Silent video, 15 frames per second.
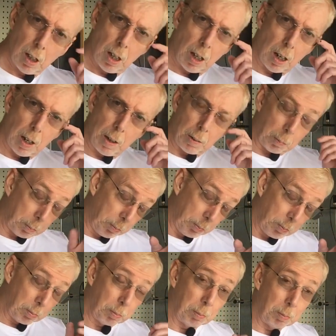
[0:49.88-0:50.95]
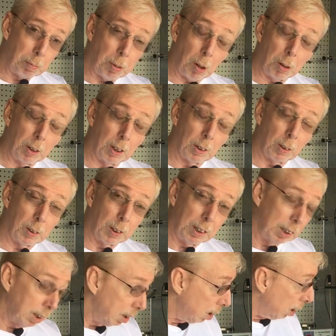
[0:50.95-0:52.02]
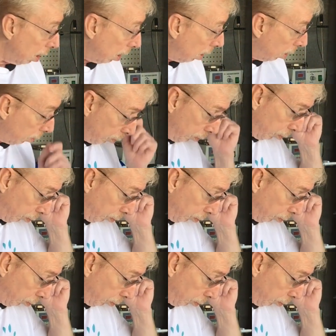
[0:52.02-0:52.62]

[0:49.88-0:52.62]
Uh, Pardon the noise. But